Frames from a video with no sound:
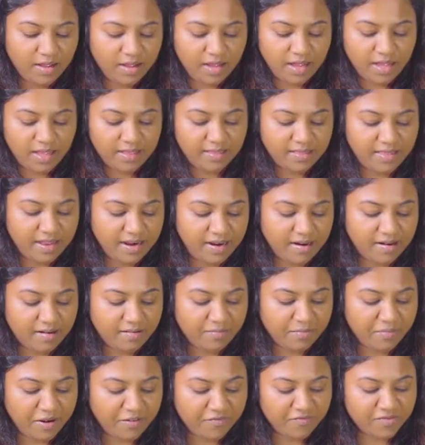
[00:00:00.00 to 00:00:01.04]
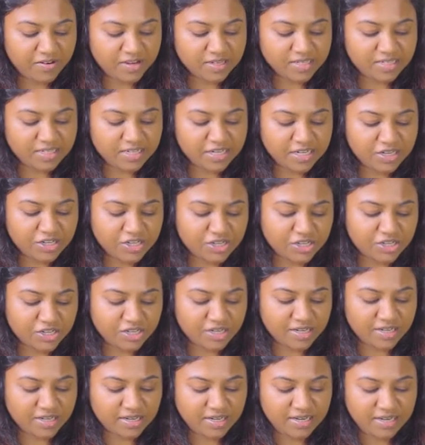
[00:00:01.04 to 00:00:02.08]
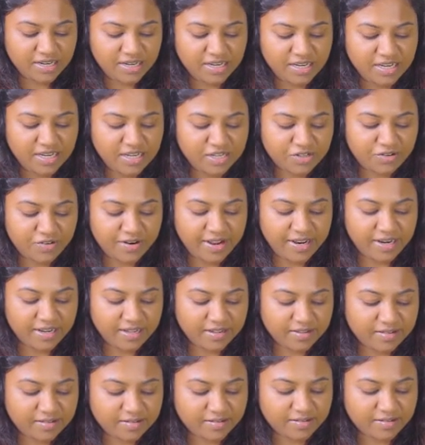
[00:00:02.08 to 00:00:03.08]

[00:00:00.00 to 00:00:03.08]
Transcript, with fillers: And there, my first dish is ready.